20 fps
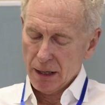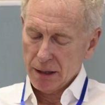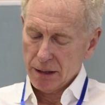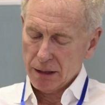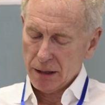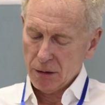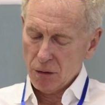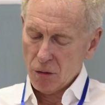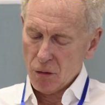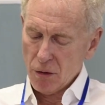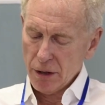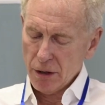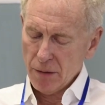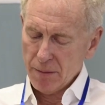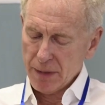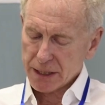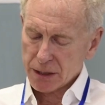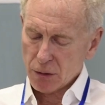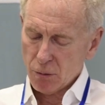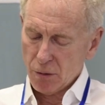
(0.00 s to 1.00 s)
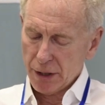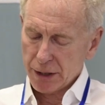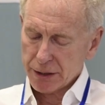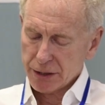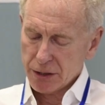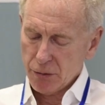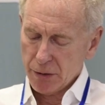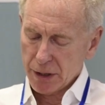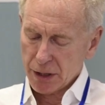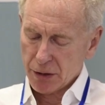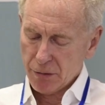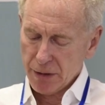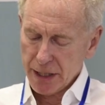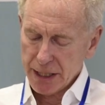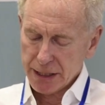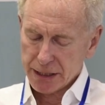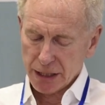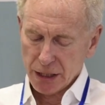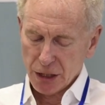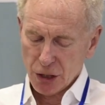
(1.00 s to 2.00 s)
the lawyer must work to
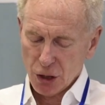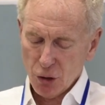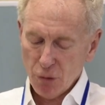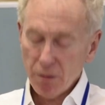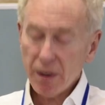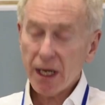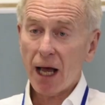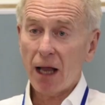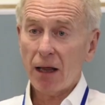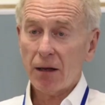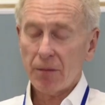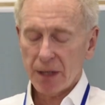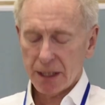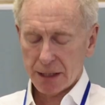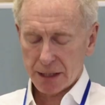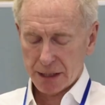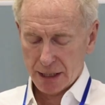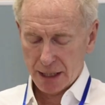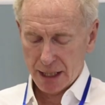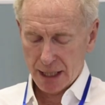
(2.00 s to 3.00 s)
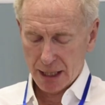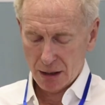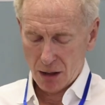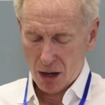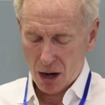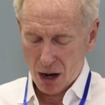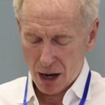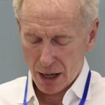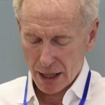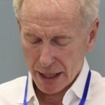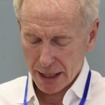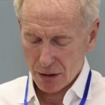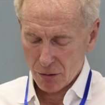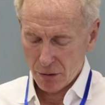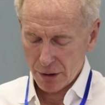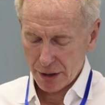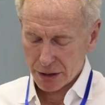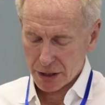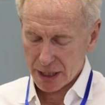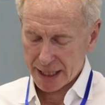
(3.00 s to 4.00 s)
increase human elements in law in
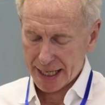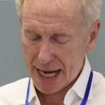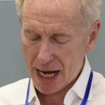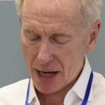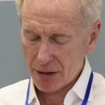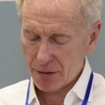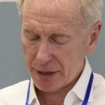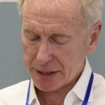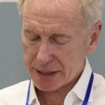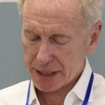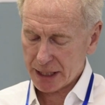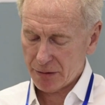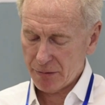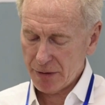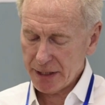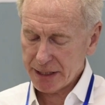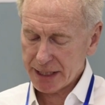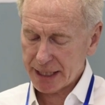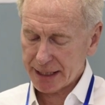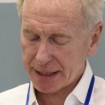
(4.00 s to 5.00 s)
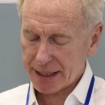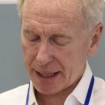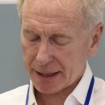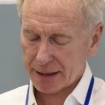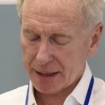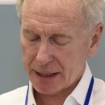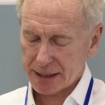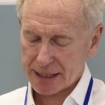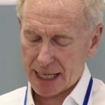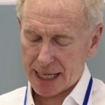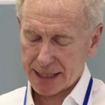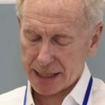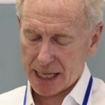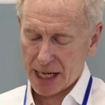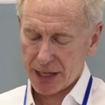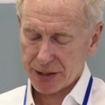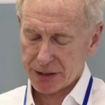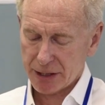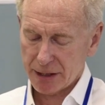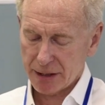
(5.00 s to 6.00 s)
order to counter its increasing
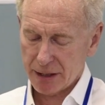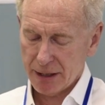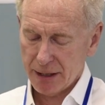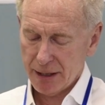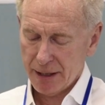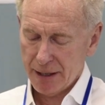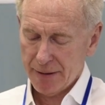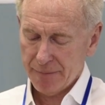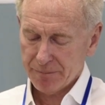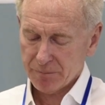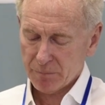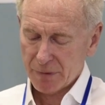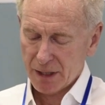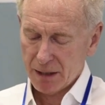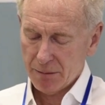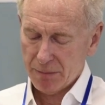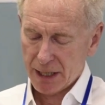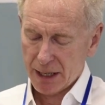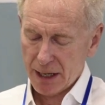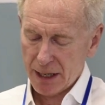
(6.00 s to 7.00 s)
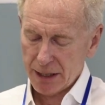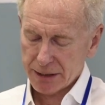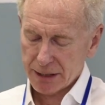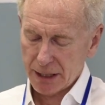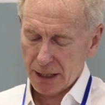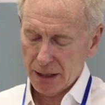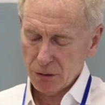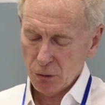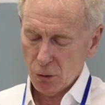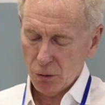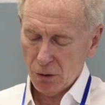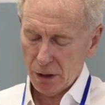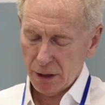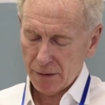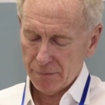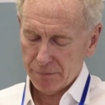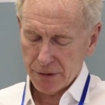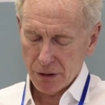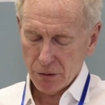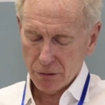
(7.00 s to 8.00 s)
technicization. Because
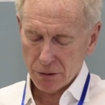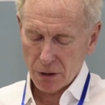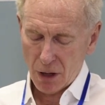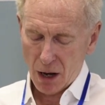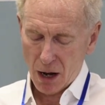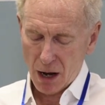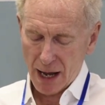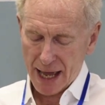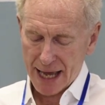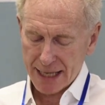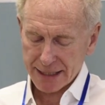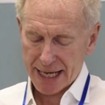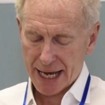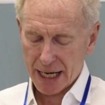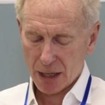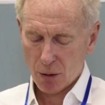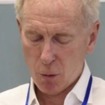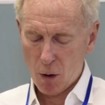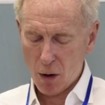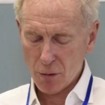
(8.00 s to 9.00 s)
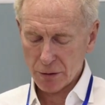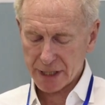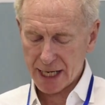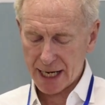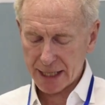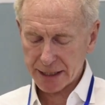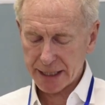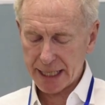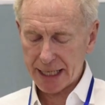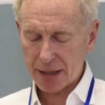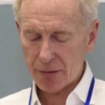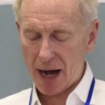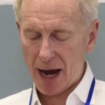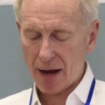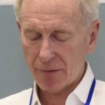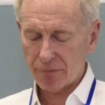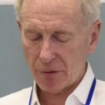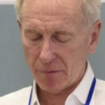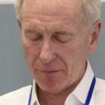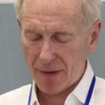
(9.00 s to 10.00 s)
Ellul viewed law as a, quote, testing
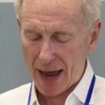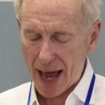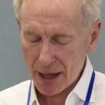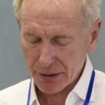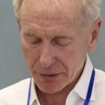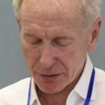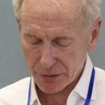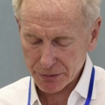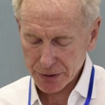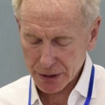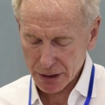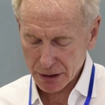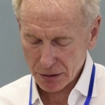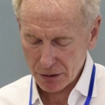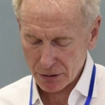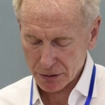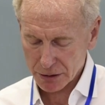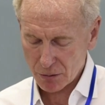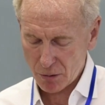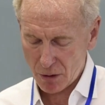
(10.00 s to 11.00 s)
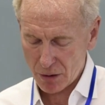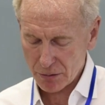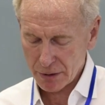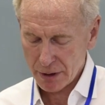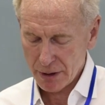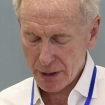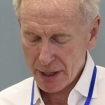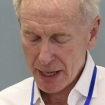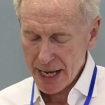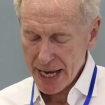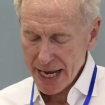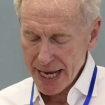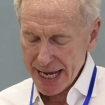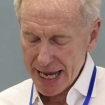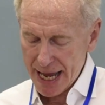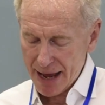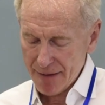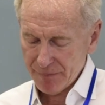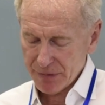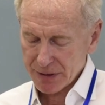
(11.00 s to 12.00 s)
ground for values, close quote,
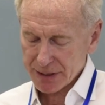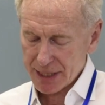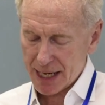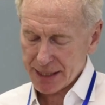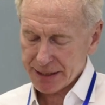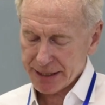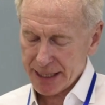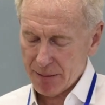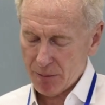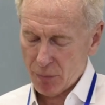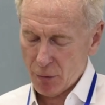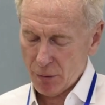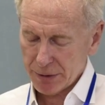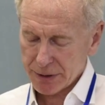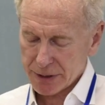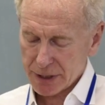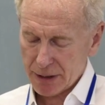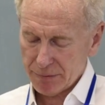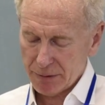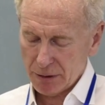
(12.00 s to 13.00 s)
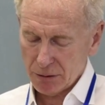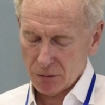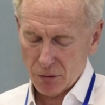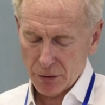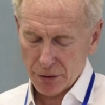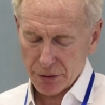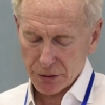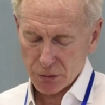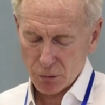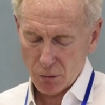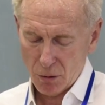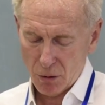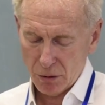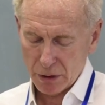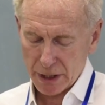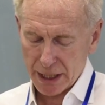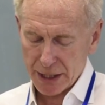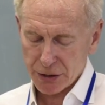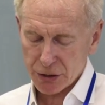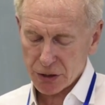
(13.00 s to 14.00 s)
he emphasized the importance of the lawyer's
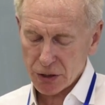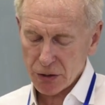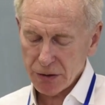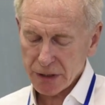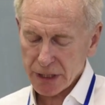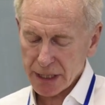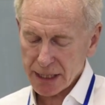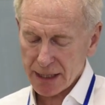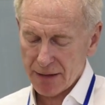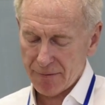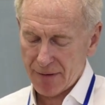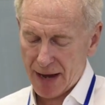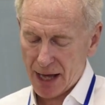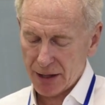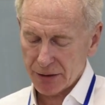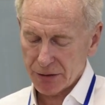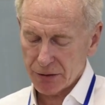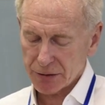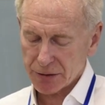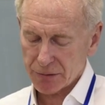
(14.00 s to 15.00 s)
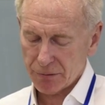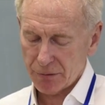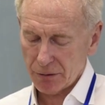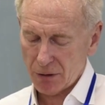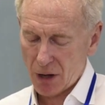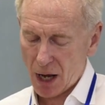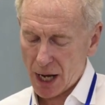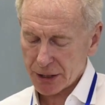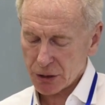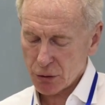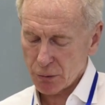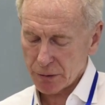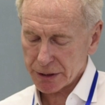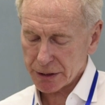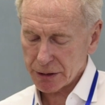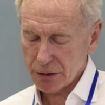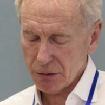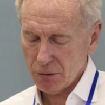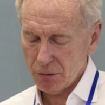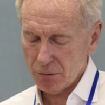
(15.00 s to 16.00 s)
role in choosing the values for law to
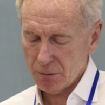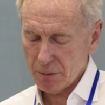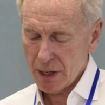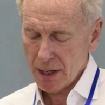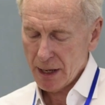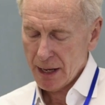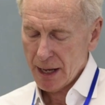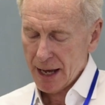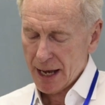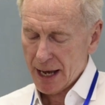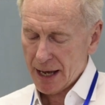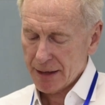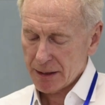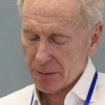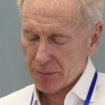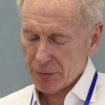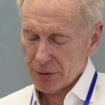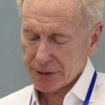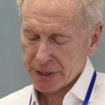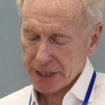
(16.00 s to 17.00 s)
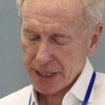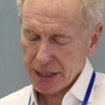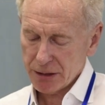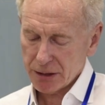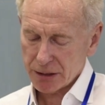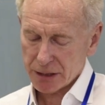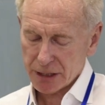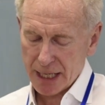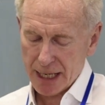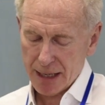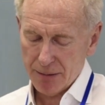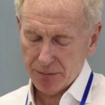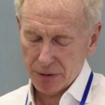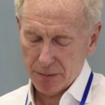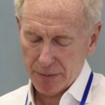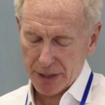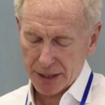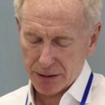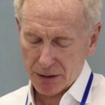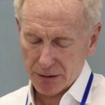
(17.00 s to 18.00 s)
assume and the procedures to
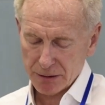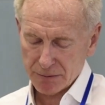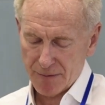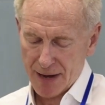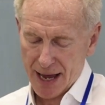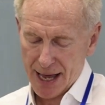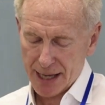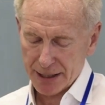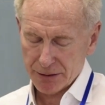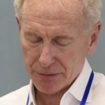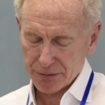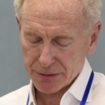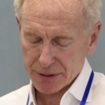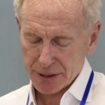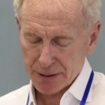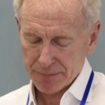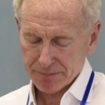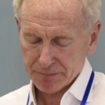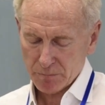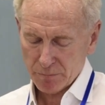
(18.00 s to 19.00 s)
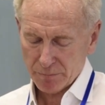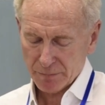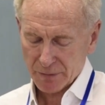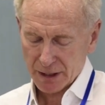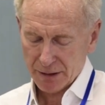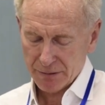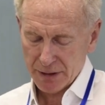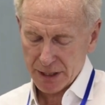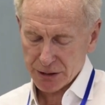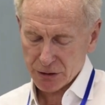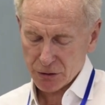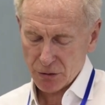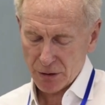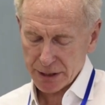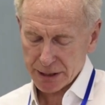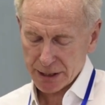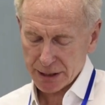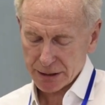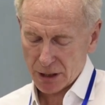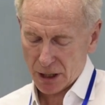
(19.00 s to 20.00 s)
implement those values. These
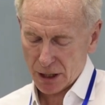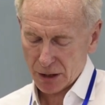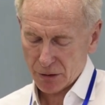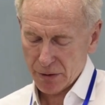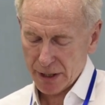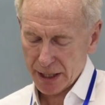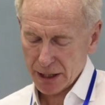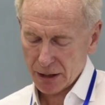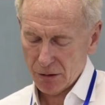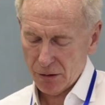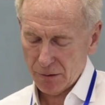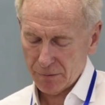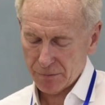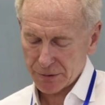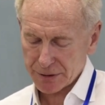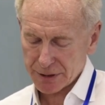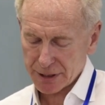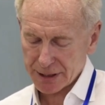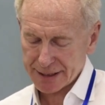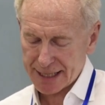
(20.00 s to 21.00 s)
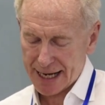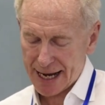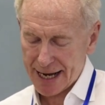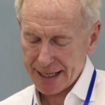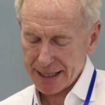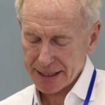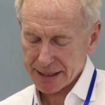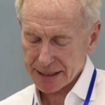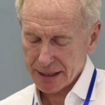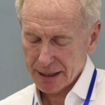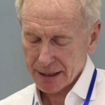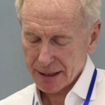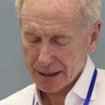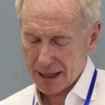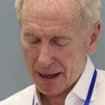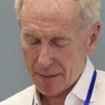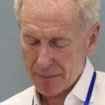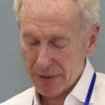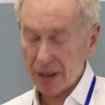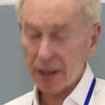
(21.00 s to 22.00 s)
choices are critical for society's
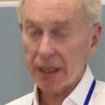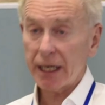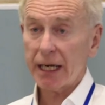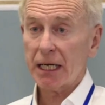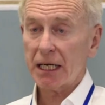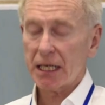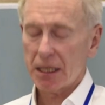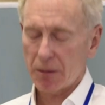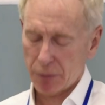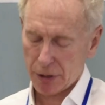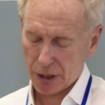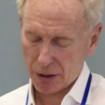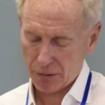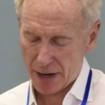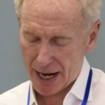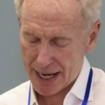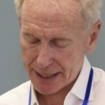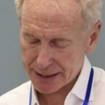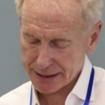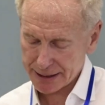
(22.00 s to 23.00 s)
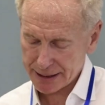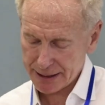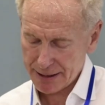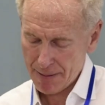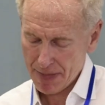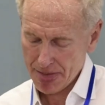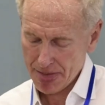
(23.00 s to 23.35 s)
ability to progress.